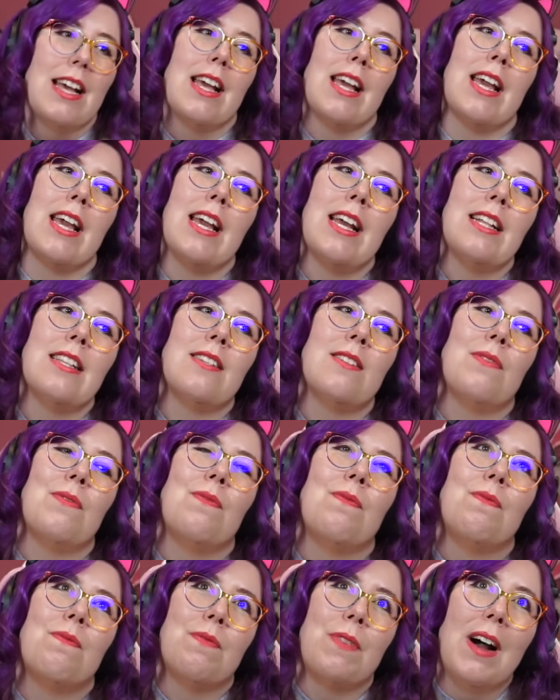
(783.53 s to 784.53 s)
It's
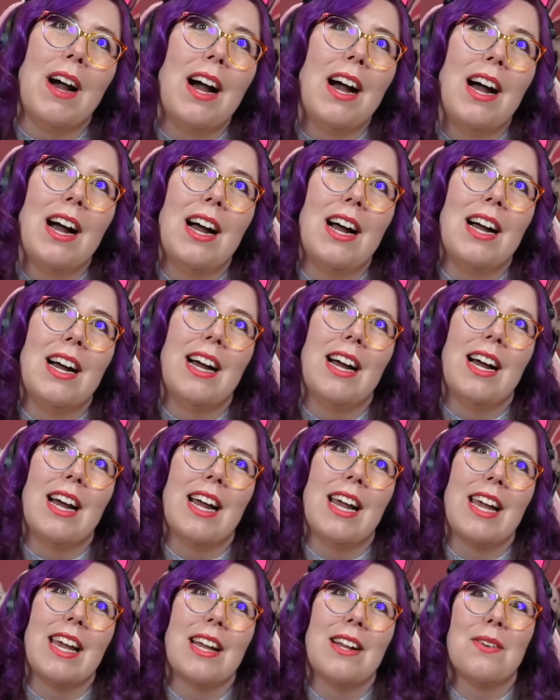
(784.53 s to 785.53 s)

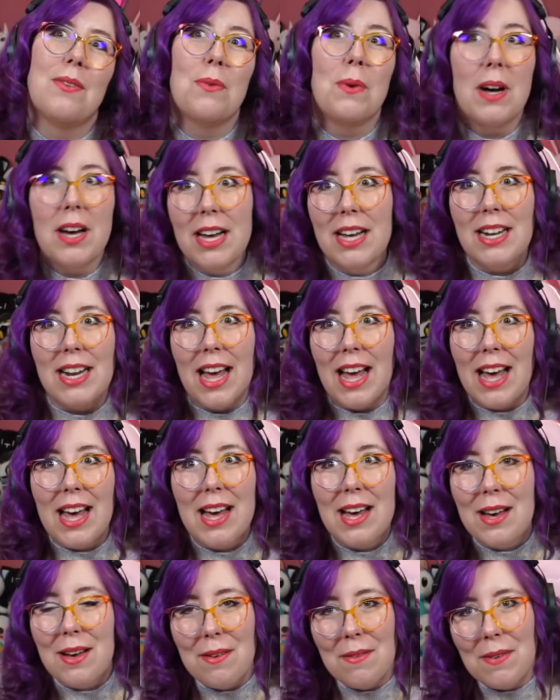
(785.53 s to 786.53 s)
fine.
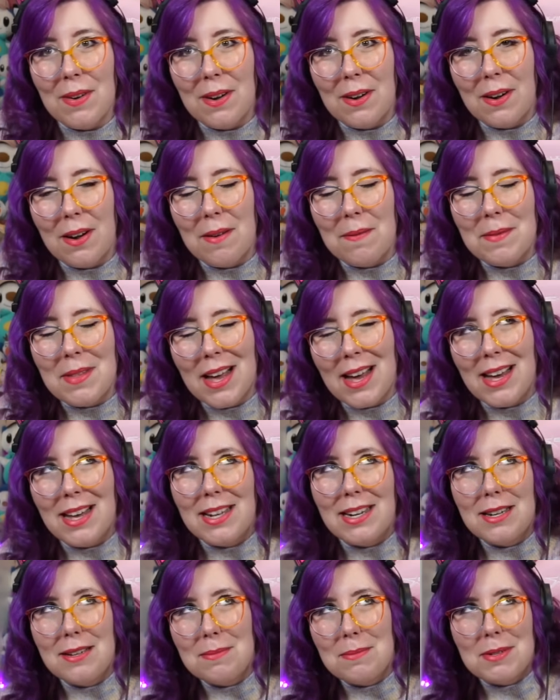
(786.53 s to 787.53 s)
Whatever. I'm
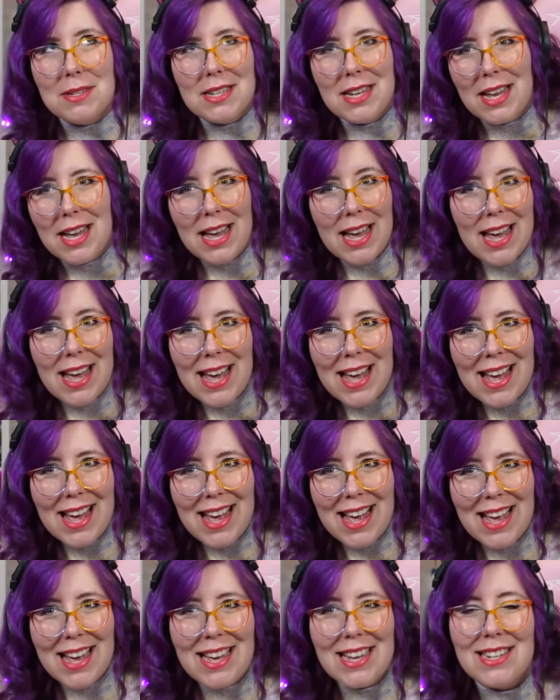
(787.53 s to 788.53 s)
not
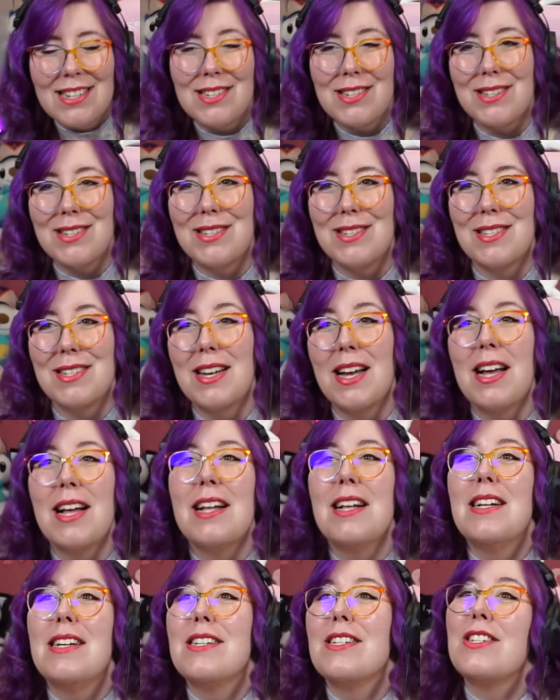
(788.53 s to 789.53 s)
upset. Just
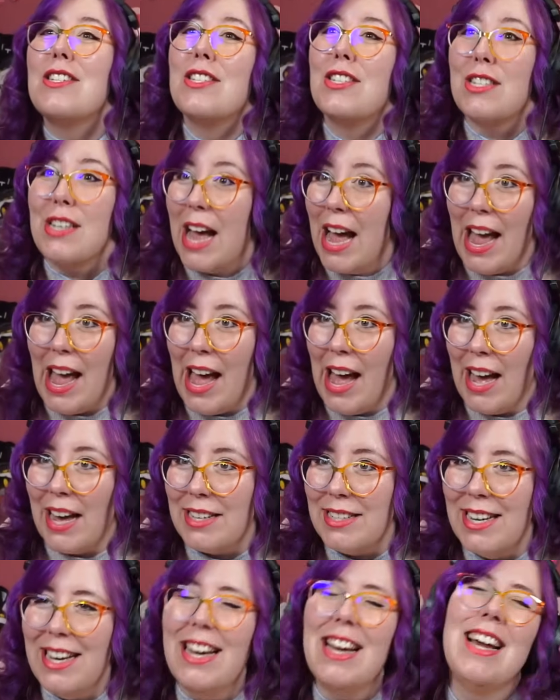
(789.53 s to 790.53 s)

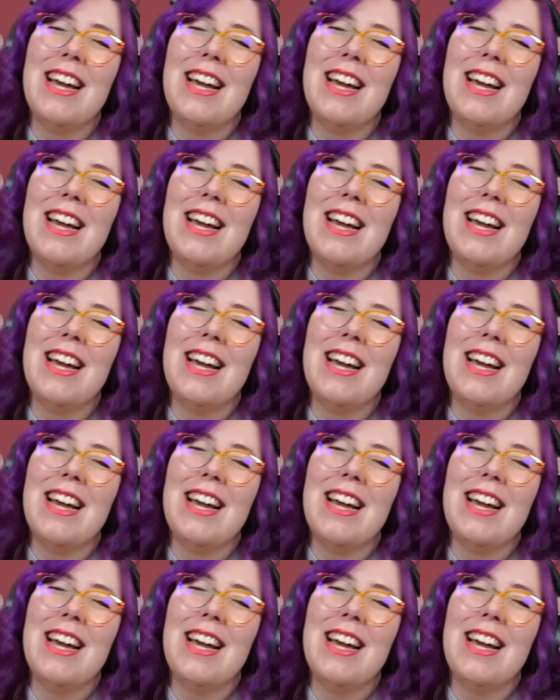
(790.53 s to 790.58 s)
sad.